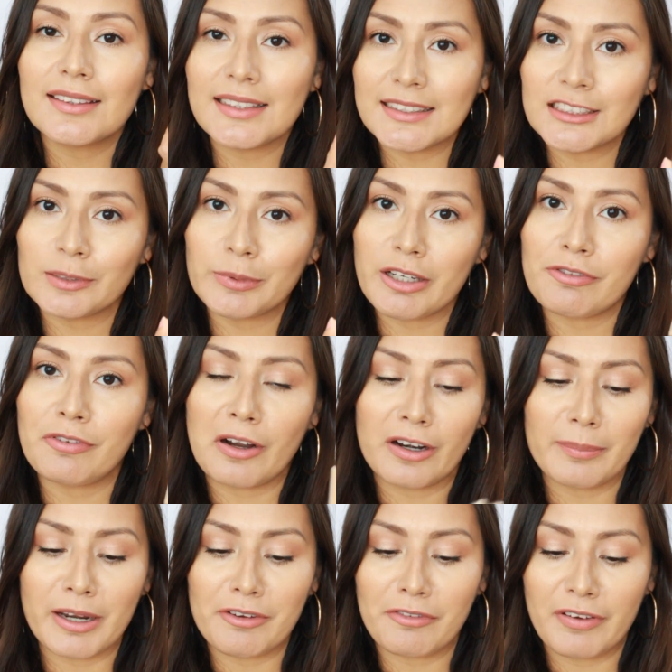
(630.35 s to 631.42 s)
These are by
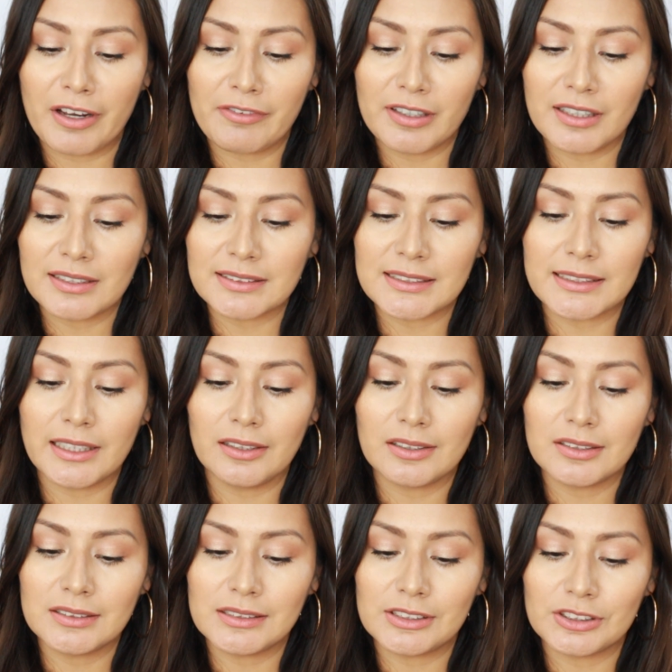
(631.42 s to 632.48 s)
far my favorite concealers.